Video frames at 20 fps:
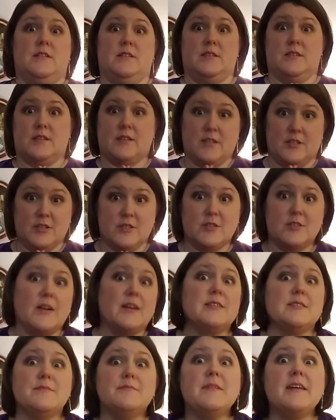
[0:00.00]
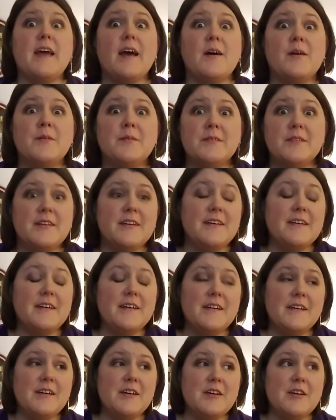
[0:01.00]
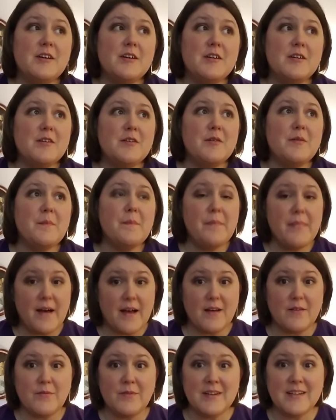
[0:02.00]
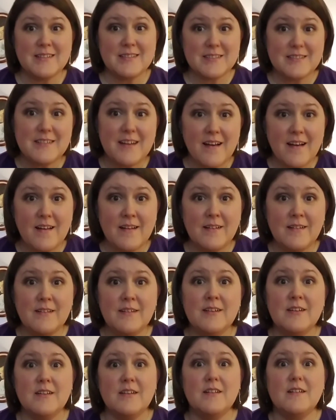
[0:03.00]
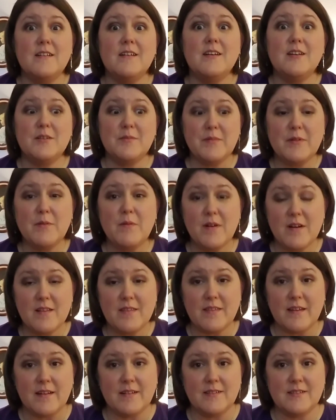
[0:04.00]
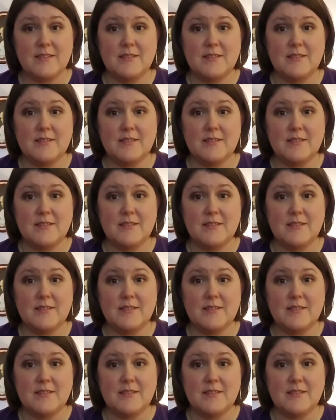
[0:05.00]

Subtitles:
is going to stress me out. But when it's done, it'll be worth it.